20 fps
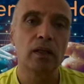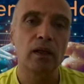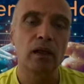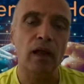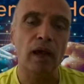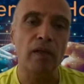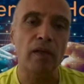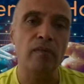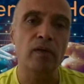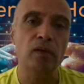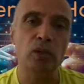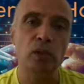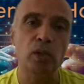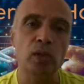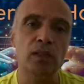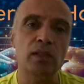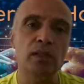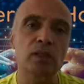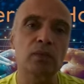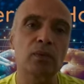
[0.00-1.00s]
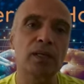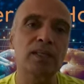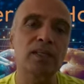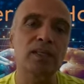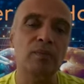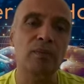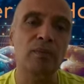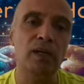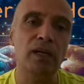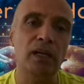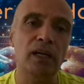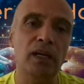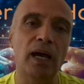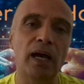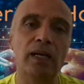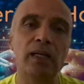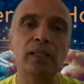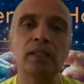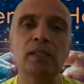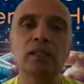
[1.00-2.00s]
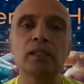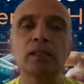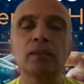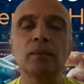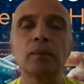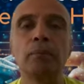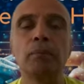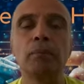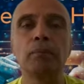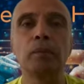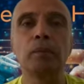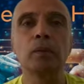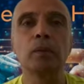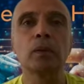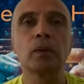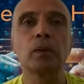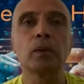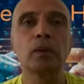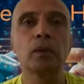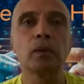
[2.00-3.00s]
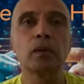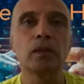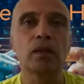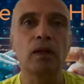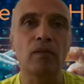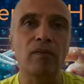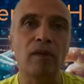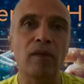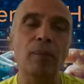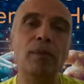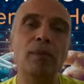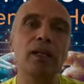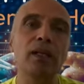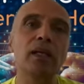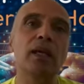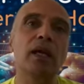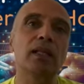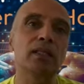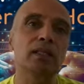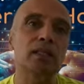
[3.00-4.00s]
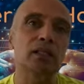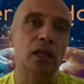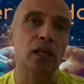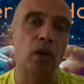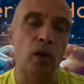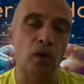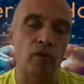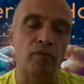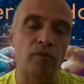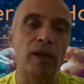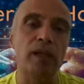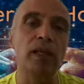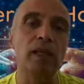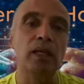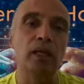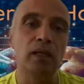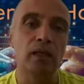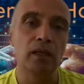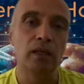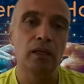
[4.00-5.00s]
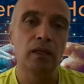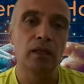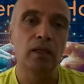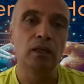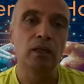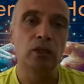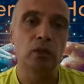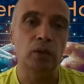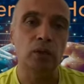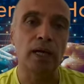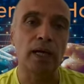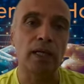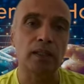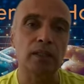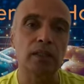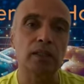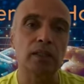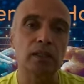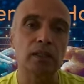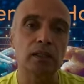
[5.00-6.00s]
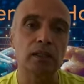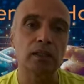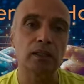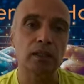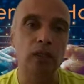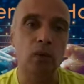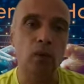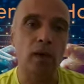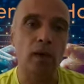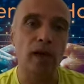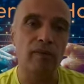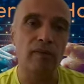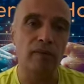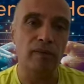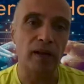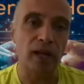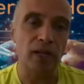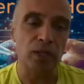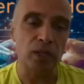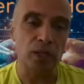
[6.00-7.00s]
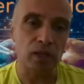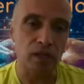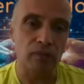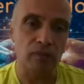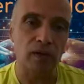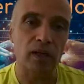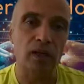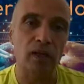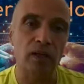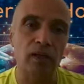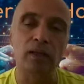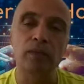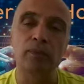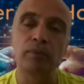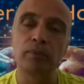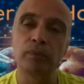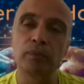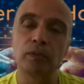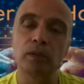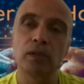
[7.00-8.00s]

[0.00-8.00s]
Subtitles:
Life insurance is when somebody dies, their family gets a lot of money so that they don't have financial difficulty.